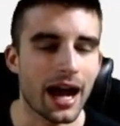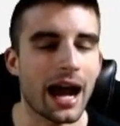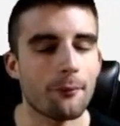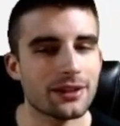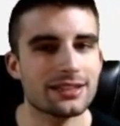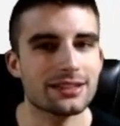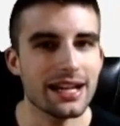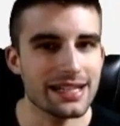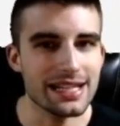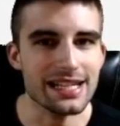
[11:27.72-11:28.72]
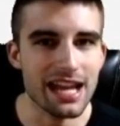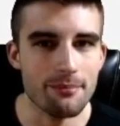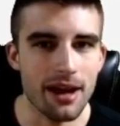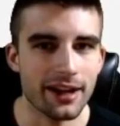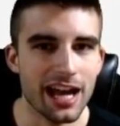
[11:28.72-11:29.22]
I would say DK
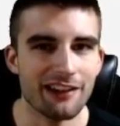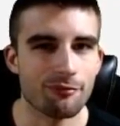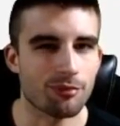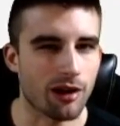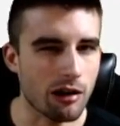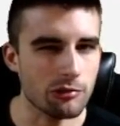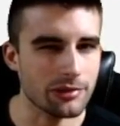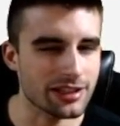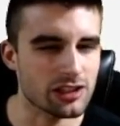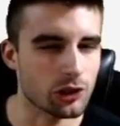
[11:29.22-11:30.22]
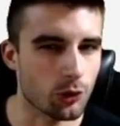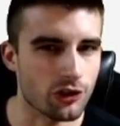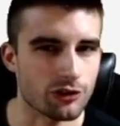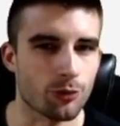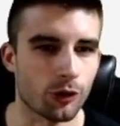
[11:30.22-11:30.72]
Metcalf probably
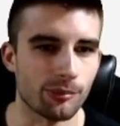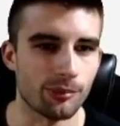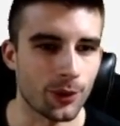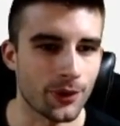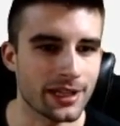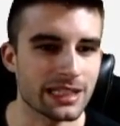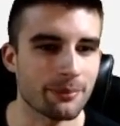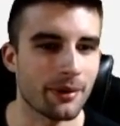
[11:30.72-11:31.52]
scores more points,